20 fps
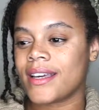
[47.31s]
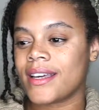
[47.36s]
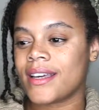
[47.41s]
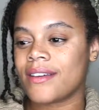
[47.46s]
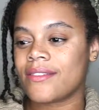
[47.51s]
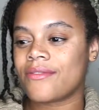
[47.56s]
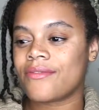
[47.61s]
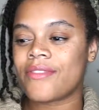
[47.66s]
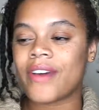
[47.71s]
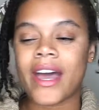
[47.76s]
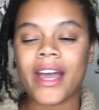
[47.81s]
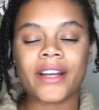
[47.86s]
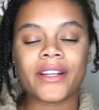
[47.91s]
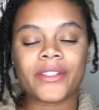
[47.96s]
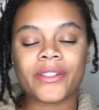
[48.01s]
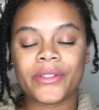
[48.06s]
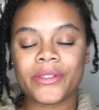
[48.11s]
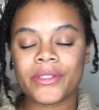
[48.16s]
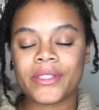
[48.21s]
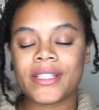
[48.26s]

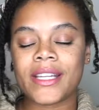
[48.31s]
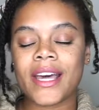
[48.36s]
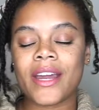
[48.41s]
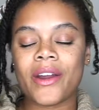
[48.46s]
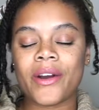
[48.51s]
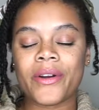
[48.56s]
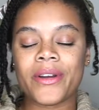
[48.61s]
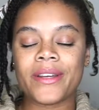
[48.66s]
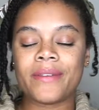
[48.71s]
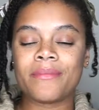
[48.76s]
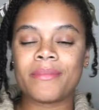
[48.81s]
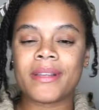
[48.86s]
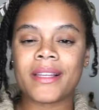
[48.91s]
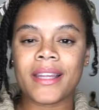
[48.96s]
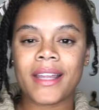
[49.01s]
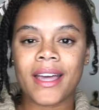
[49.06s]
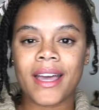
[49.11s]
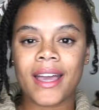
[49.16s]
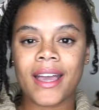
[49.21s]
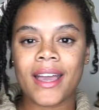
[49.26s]
factors that are in
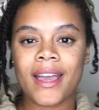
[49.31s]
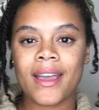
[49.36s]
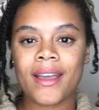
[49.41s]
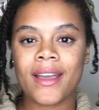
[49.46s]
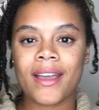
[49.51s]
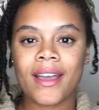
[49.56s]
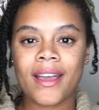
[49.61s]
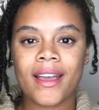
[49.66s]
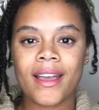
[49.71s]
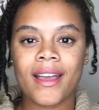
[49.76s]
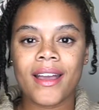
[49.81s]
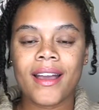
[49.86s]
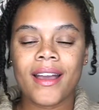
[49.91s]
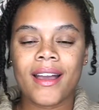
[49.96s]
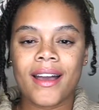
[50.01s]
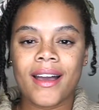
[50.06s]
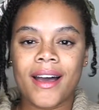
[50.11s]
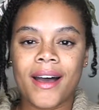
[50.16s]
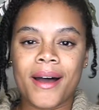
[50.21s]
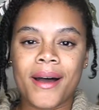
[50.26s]
play
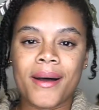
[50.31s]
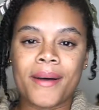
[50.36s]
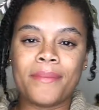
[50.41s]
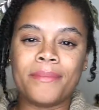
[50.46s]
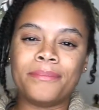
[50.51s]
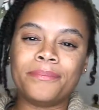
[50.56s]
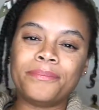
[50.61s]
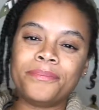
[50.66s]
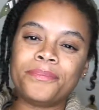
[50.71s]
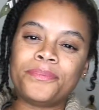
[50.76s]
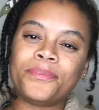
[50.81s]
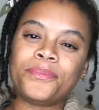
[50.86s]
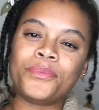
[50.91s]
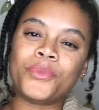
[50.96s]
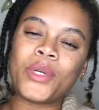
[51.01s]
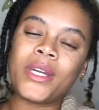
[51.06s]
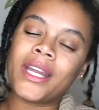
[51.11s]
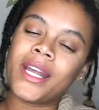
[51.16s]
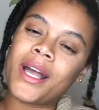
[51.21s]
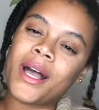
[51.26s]

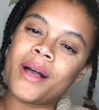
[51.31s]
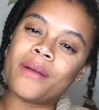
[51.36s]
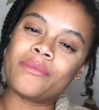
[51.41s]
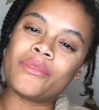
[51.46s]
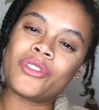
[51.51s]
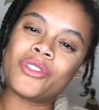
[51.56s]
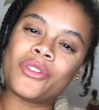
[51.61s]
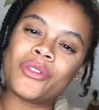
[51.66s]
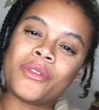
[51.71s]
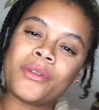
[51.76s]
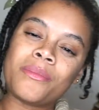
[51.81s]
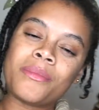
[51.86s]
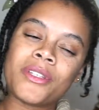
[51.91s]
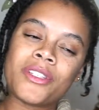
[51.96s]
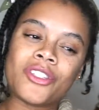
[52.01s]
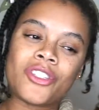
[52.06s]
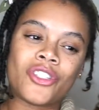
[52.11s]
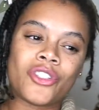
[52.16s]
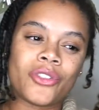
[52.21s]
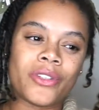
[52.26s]
when it comes to the
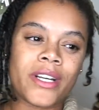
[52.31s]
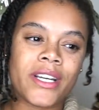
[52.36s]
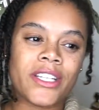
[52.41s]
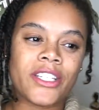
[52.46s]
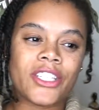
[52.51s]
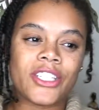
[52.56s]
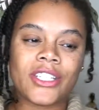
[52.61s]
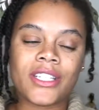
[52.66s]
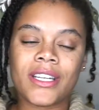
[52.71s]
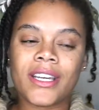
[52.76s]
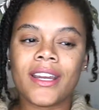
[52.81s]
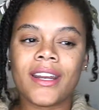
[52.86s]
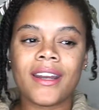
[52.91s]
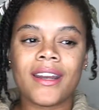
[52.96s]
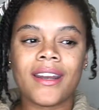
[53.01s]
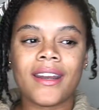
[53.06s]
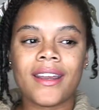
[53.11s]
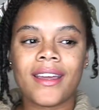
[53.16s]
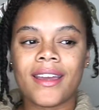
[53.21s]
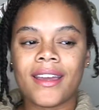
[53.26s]

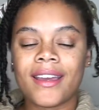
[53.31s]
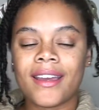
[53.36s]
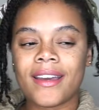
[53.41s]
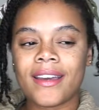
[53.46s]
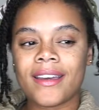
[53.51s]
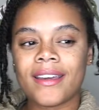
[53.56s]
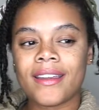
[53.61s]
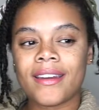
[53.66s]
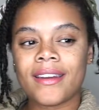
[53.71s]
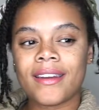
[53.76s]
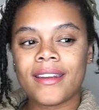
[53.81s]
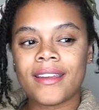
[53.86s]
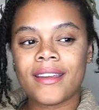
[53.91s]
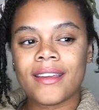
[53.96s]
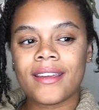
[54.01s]
menstruation. And